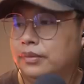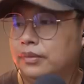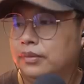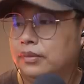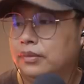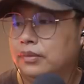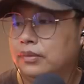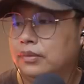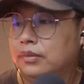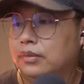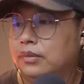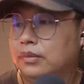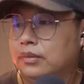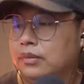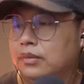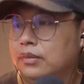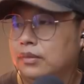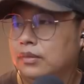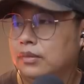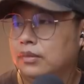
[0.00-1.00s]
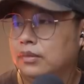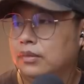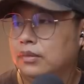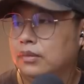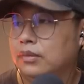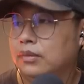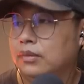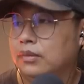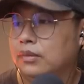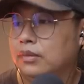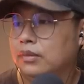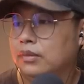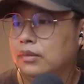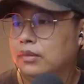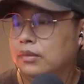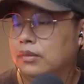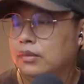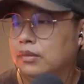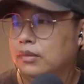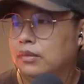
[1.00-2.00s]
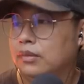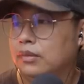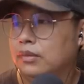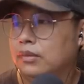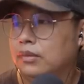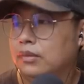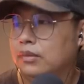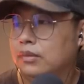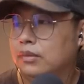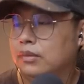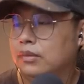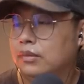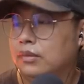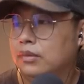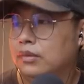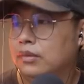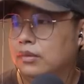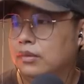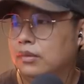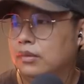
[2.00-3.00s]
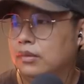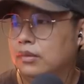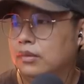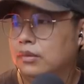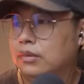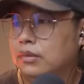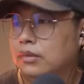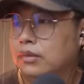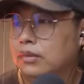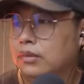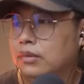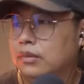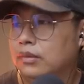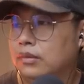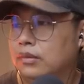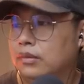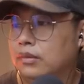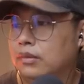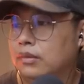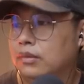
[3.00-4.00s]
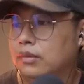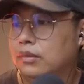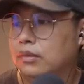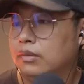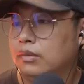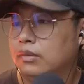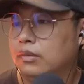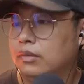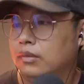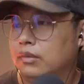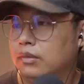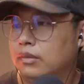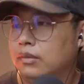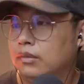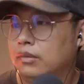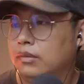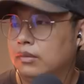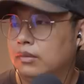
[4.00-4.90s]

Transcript: (silent)